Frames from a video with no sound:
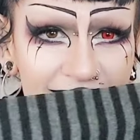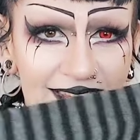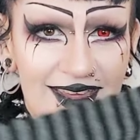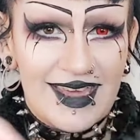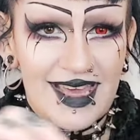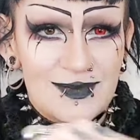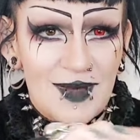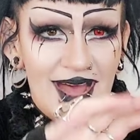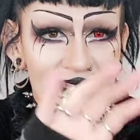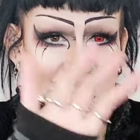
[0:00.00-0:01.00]
in case my
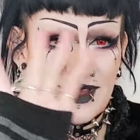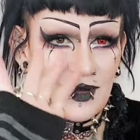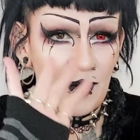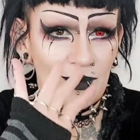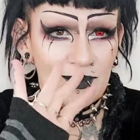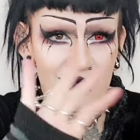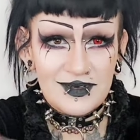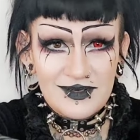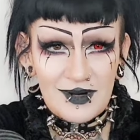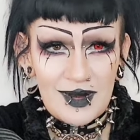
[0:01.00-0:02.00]
hands get cold
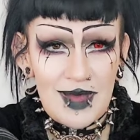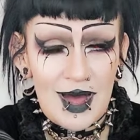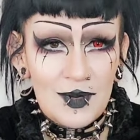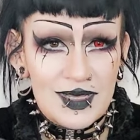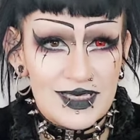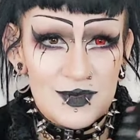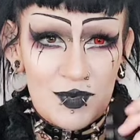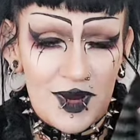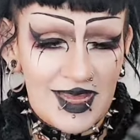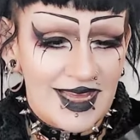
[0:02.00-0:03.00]
when I'm out in
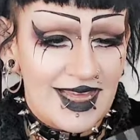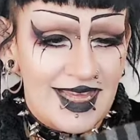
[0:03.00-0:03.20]
spring.